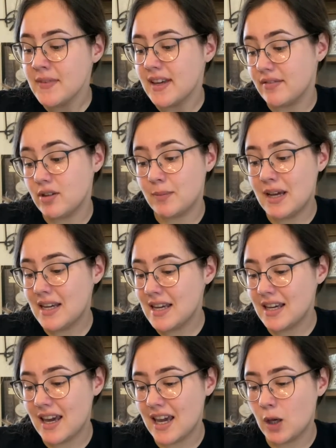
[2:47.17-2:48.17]
If you're
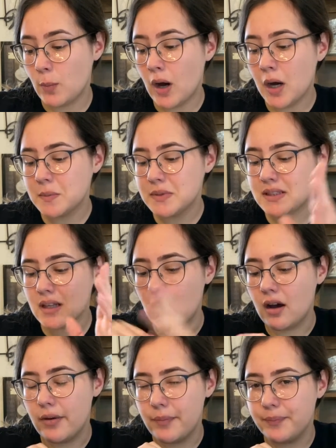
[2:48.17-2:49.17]
making cake pops,
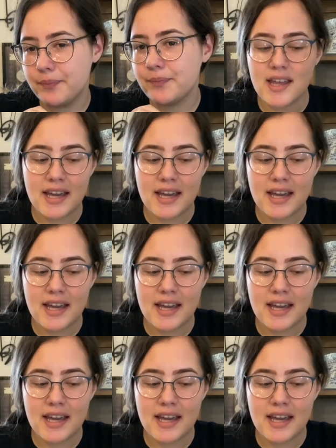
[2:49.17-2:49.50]
the